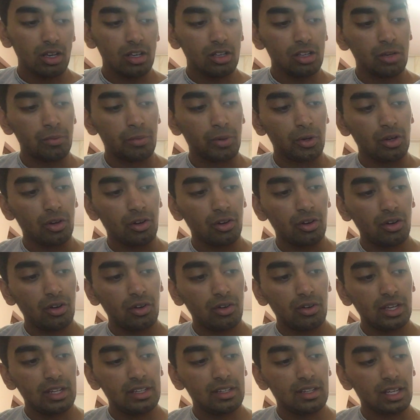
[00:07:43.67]
You put your
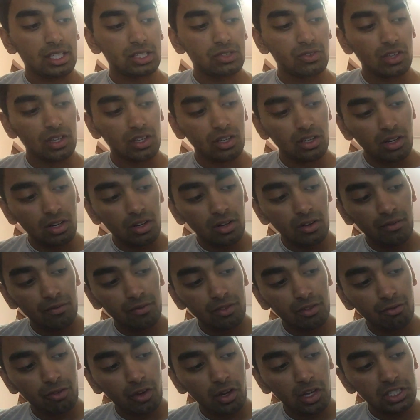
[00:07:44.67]
index finger
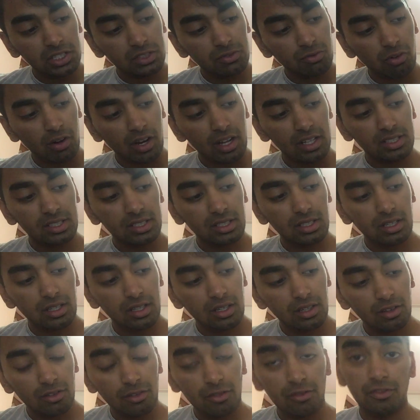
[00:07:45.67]
1st fret
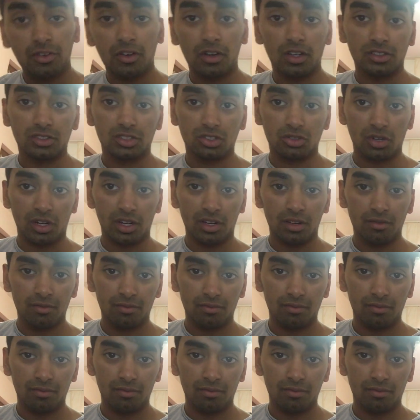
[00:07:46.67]
3rd string.